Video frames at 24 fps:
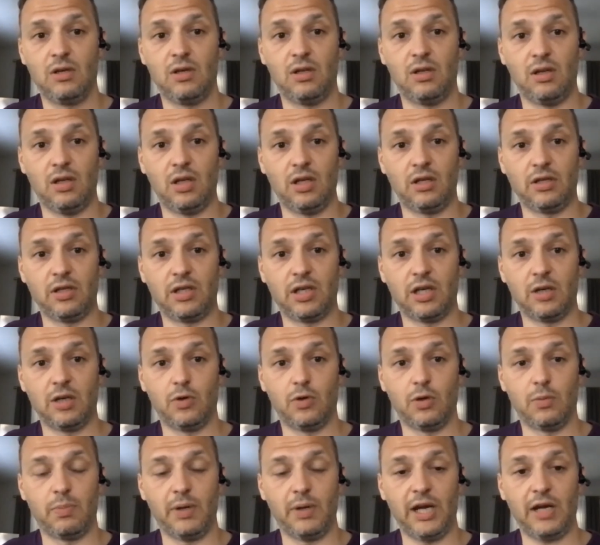and then kind of
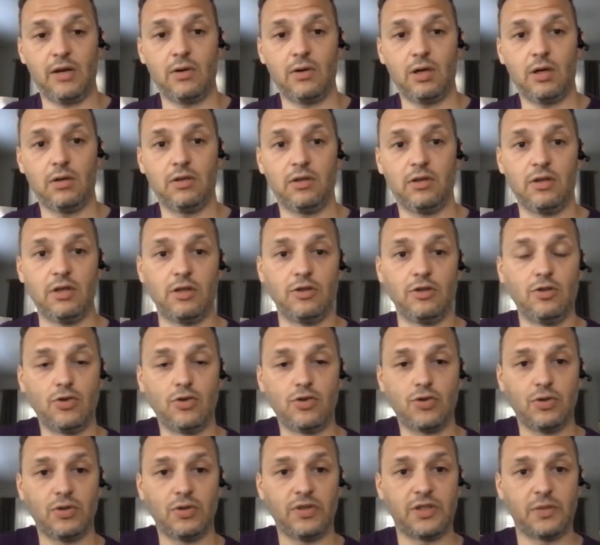more background, and then
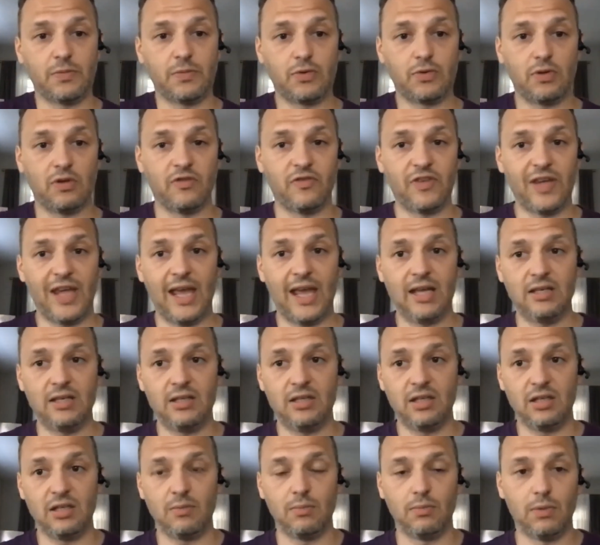usually some sort of
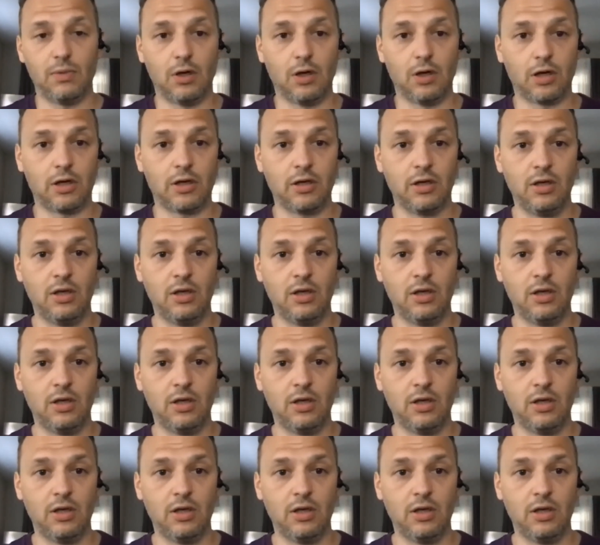ending mark.